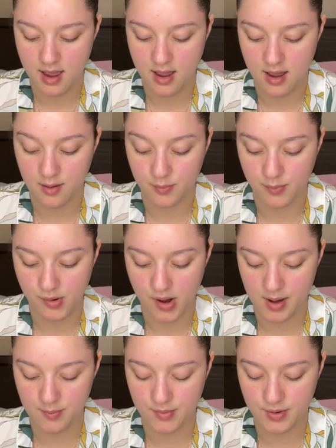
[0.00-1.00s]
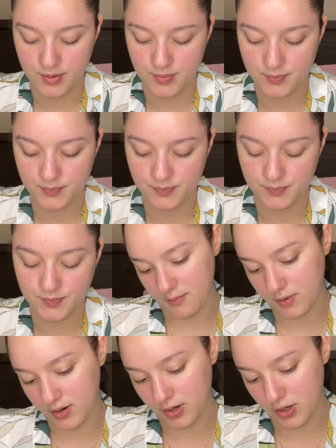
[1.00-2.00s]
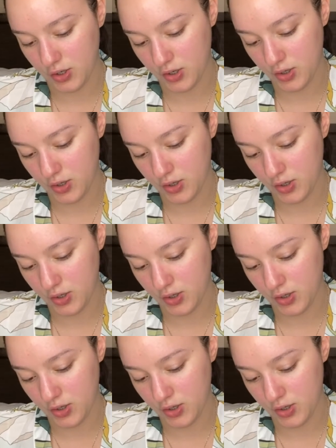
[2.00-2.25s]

a primer. I'm gonna